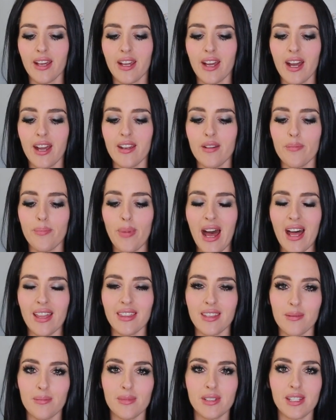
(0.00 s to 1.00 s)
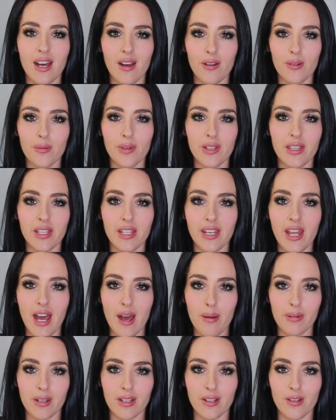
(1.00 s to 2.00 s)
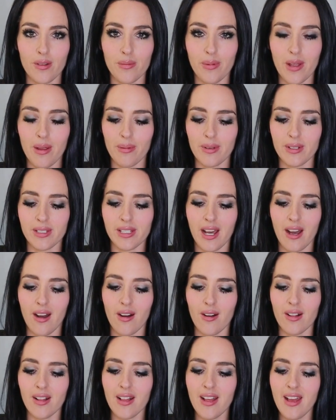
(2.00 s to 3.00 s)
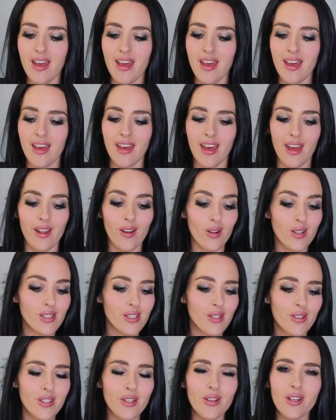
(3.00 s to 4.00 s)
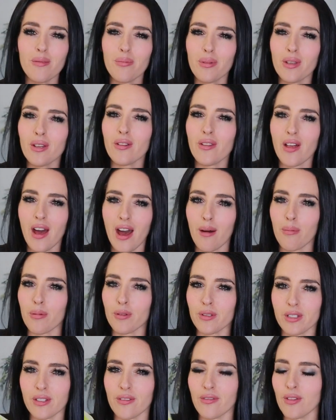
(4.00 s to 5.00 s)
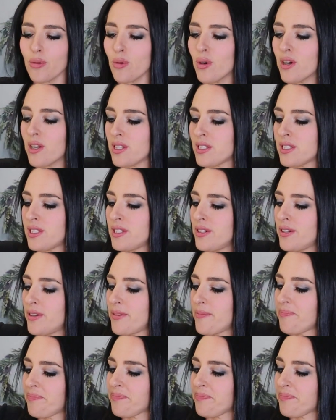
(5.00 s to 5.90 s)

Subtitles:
kind of pat them down with a napkin or paper towel. And also you could peel the apples if you wanted to.